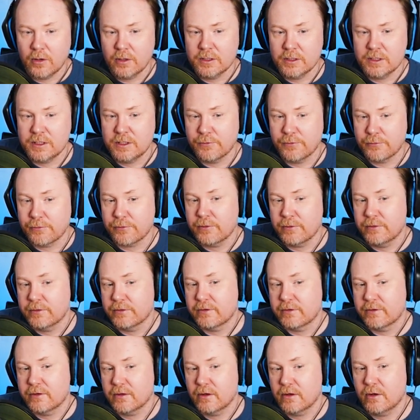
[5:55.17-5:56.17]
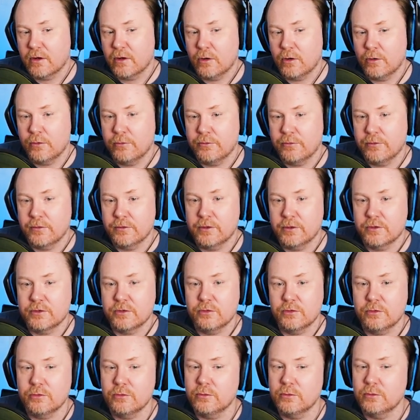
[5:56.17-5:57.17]
difference of the
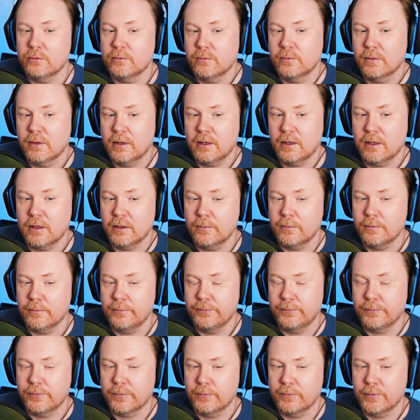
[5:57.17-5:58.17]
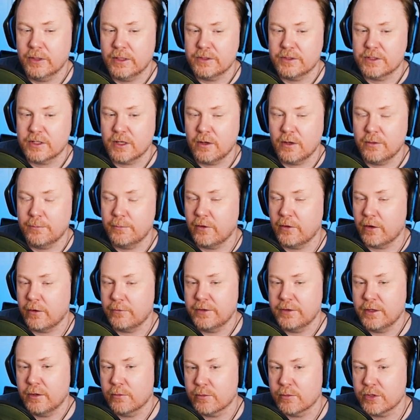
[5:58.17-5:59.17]
two of
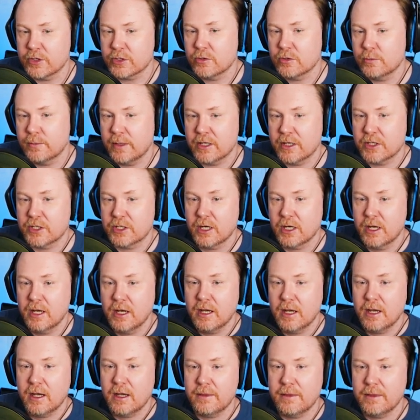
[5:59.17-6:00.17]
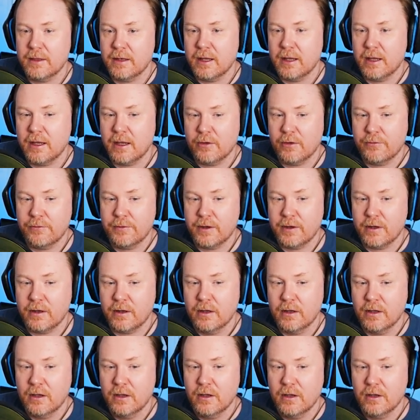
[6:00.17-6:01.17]
the original mesh and then how far
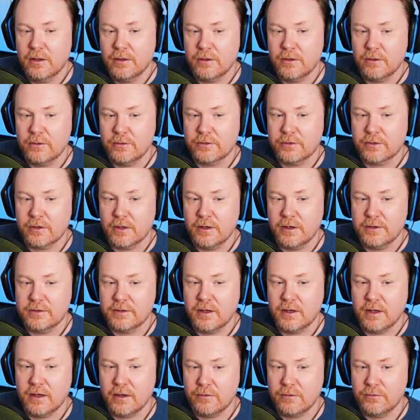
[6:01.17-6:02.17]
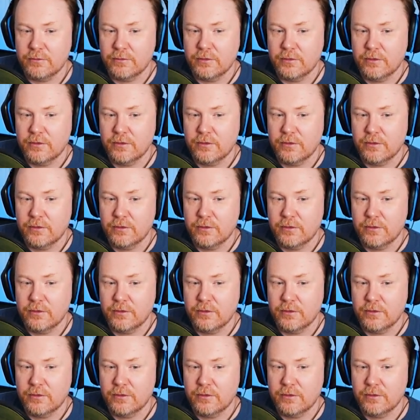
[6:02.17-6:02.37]
those guys have